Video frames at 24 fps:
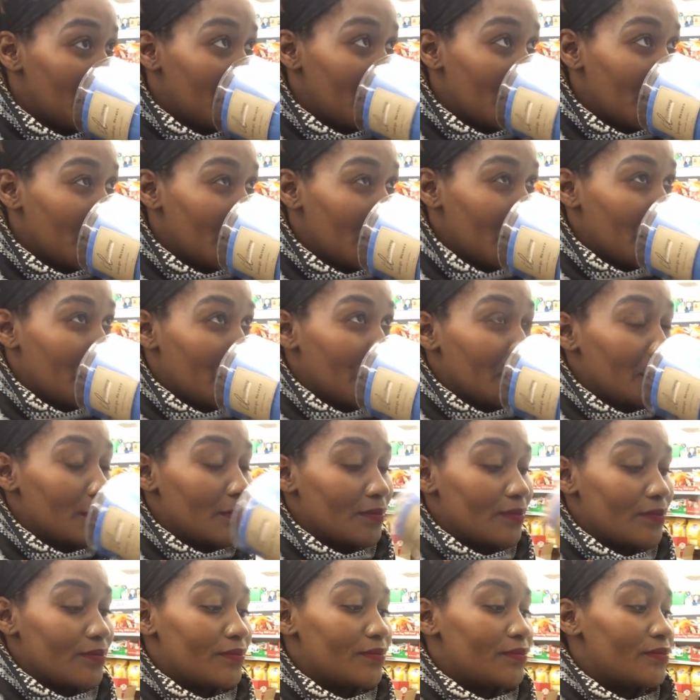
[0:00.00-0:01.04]

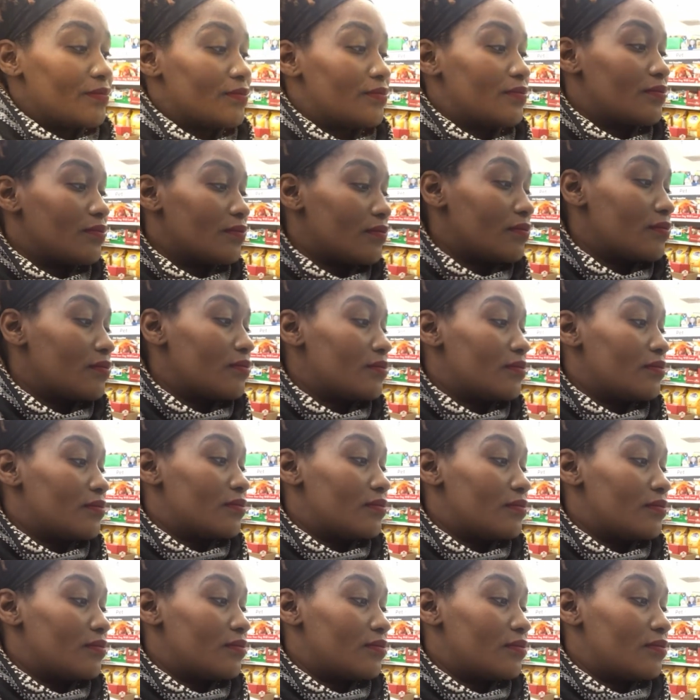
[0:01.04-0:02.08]

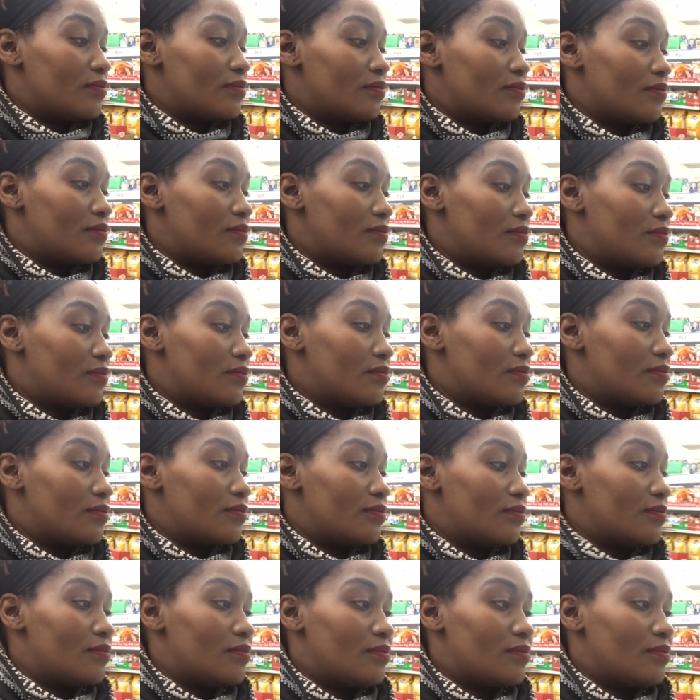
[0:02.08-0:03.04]
Nobody speaks.